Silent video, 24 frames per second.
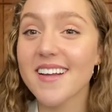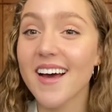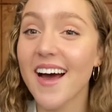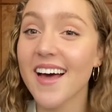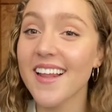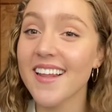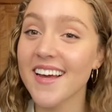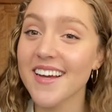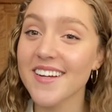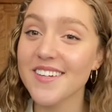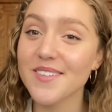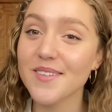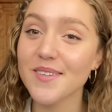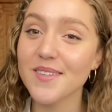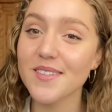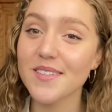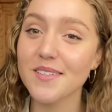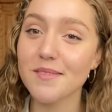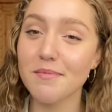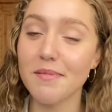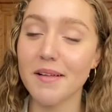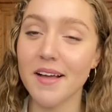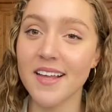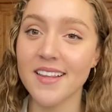I like to
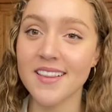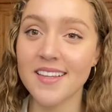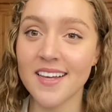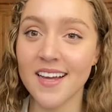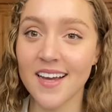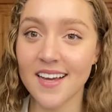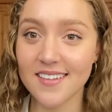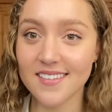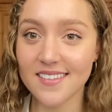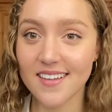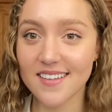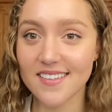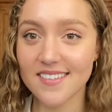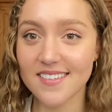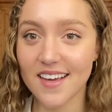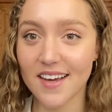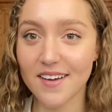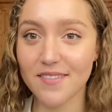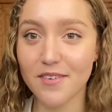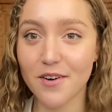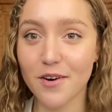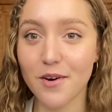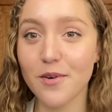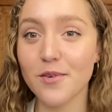explain the essay
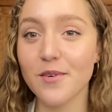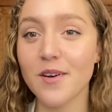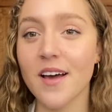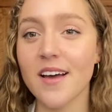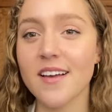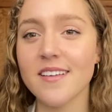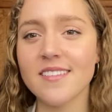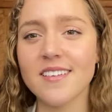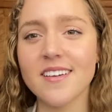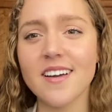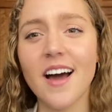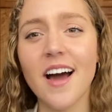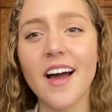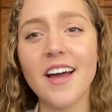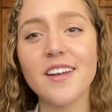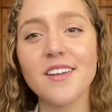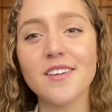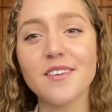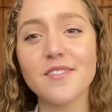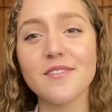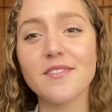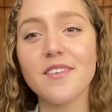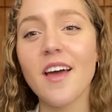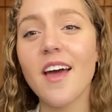scaffold as a kind
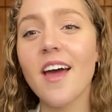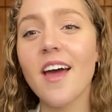of